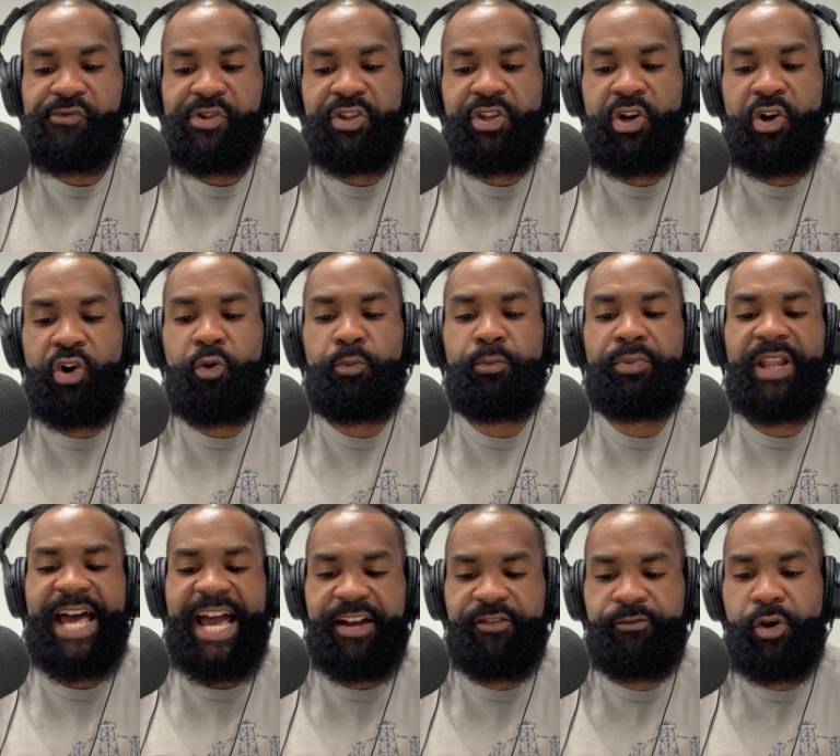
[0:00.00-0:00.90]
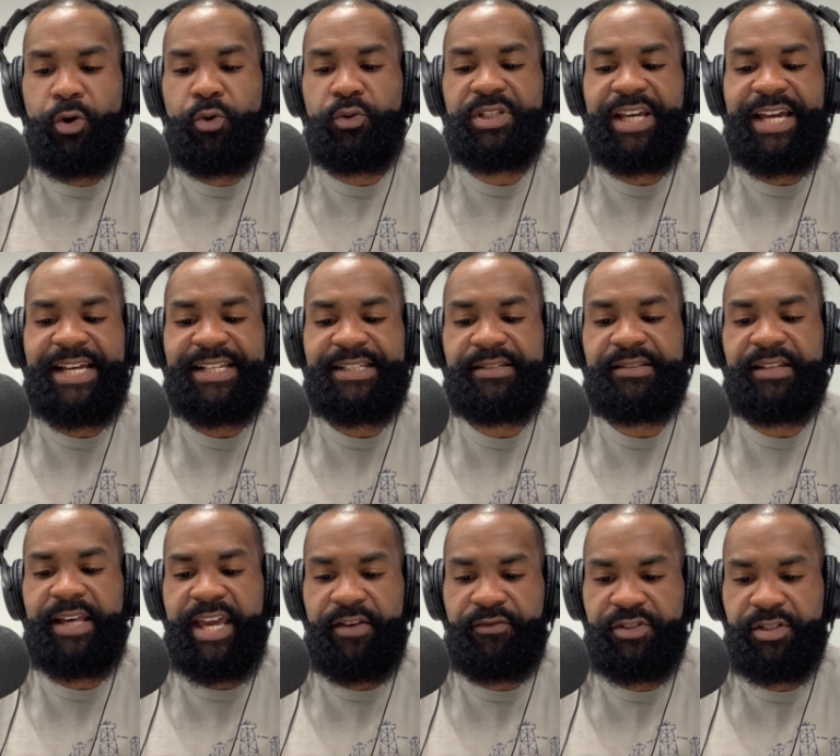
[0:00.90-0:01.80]
to hold black folks as
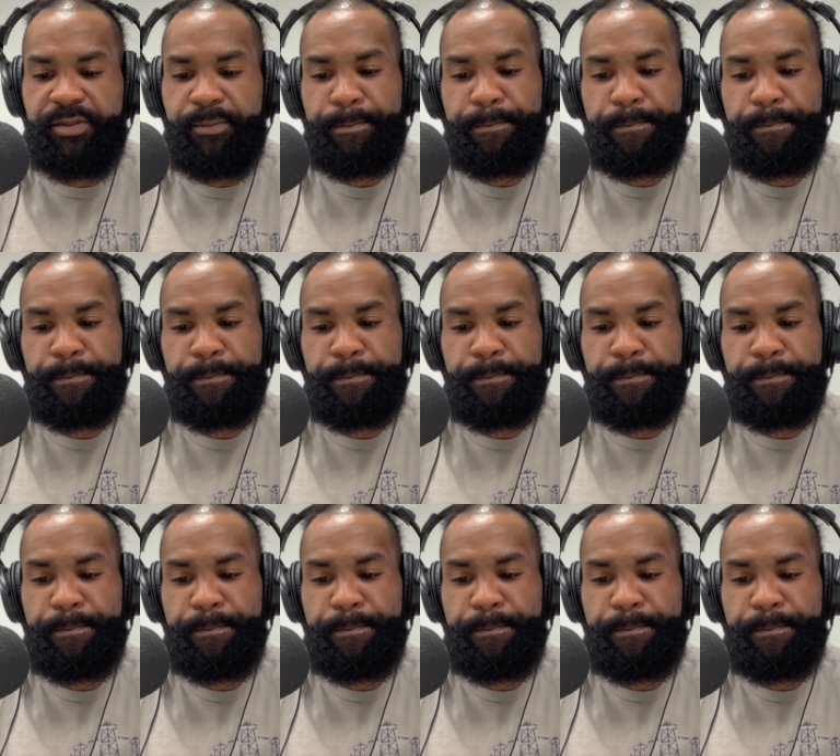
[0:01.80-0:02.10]
slaves.